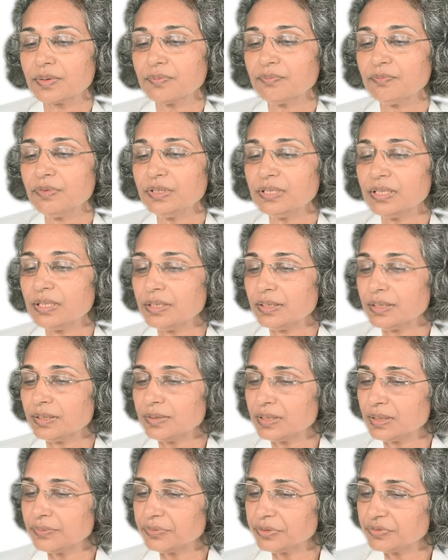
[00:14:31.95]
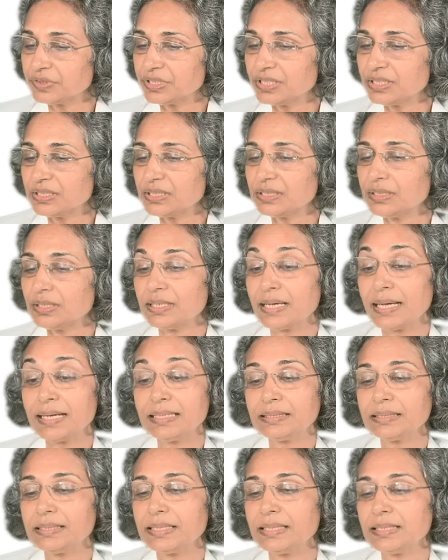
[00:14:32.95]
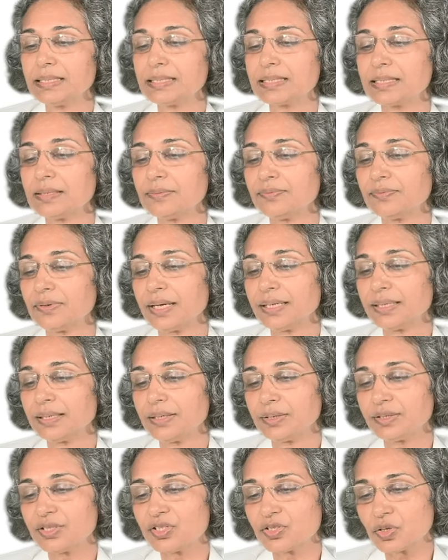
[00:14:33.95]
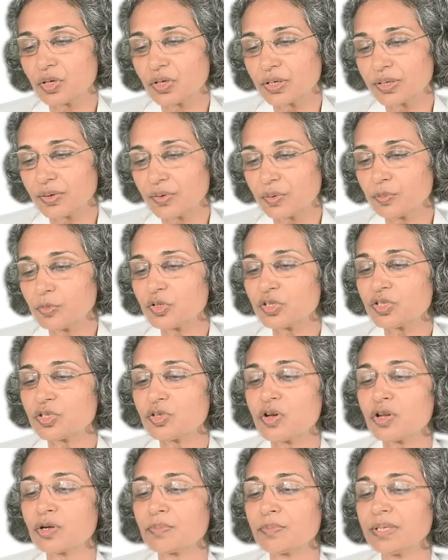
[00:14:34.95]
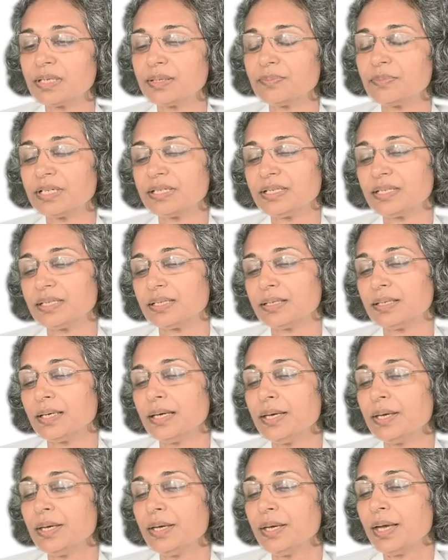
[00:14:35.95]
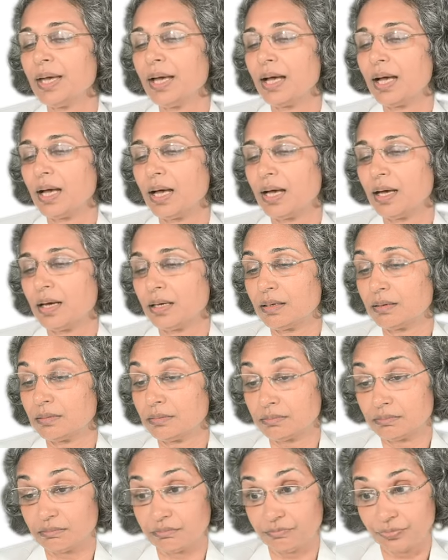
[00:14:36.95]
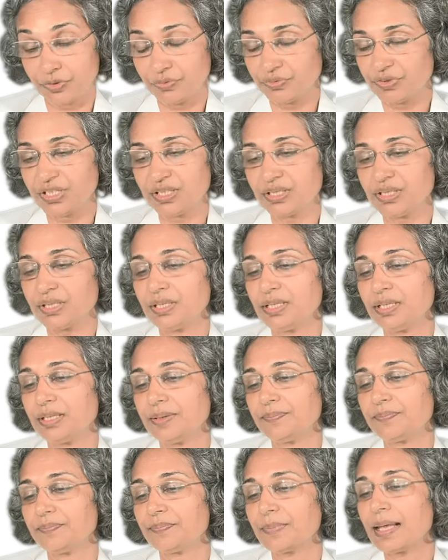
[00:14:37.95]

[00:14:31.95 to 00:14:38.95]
in the 15th day, 8th day itself, and it's almost normal by the 15th day,